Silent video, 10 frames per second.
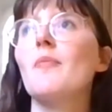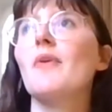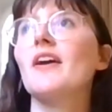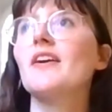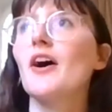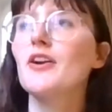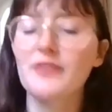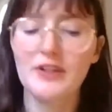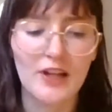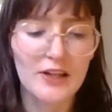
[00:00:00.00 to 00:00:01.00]
And I kind
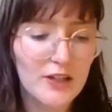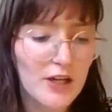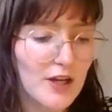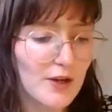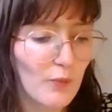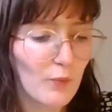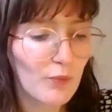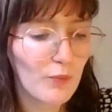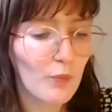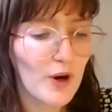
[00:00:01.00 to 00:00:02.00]
of feel like
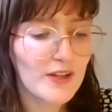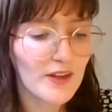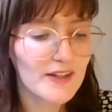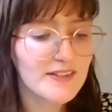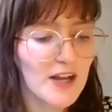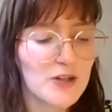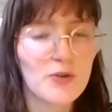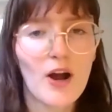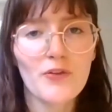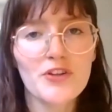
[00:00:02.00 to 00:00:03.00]
with like
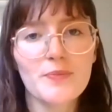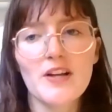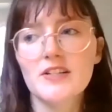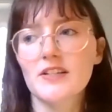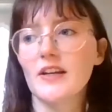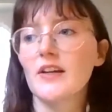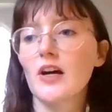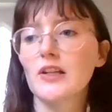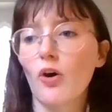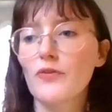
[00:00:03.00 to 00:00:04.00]
sexual health, especially,
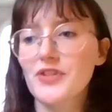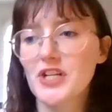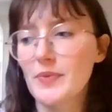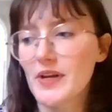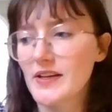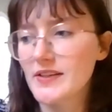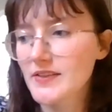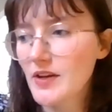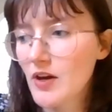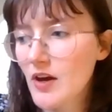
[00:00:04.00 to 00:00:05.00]
a lot of
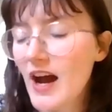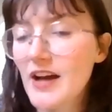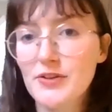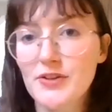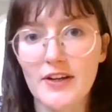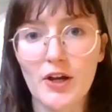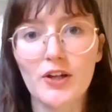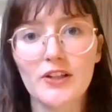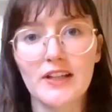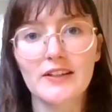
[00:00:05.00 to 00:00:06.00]
GPs, as you said
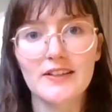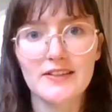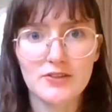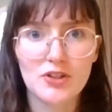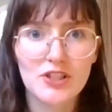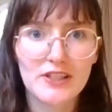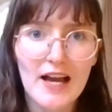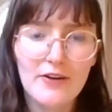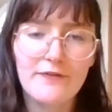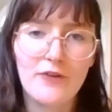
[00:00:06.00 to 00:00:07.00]
earlier, like there's such a
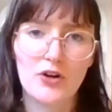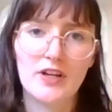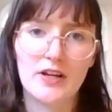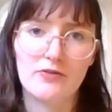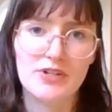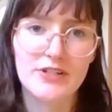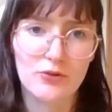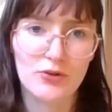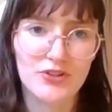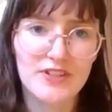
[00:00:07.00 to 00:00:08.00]
lack of funding and
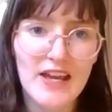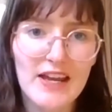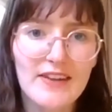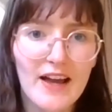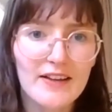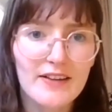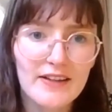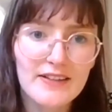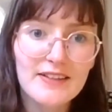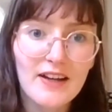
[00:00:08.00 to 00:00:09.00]
resources in that
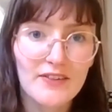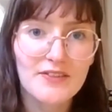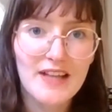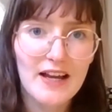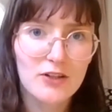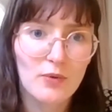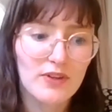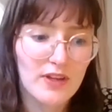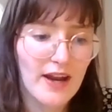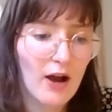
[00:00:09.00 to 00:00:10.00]
kind of sector
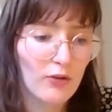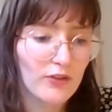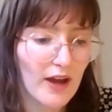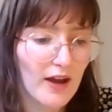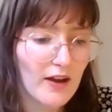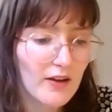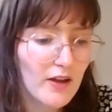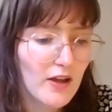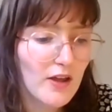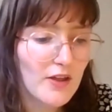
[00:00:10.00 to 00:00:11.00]
within healthcare
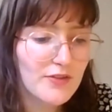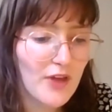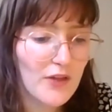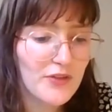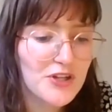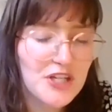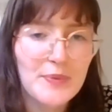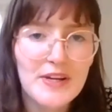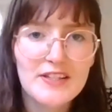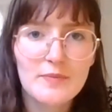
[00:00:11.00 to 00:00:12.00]
that the
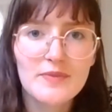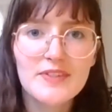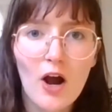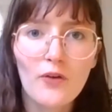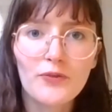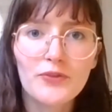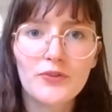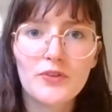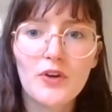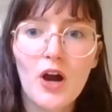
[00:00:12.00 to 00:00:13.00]
GPs
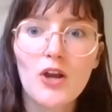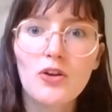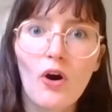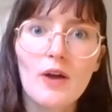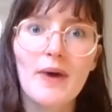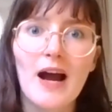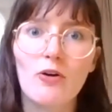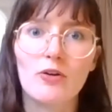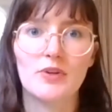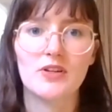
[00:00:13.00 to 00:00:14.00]
themselves are not
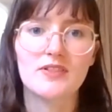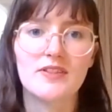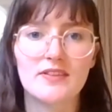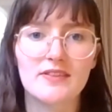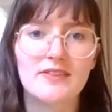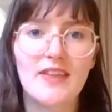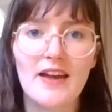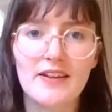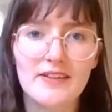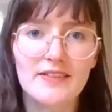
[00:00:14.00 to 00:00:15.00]
empowered because
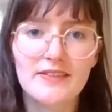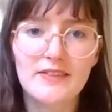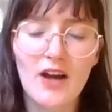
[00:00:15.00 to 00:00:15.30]
they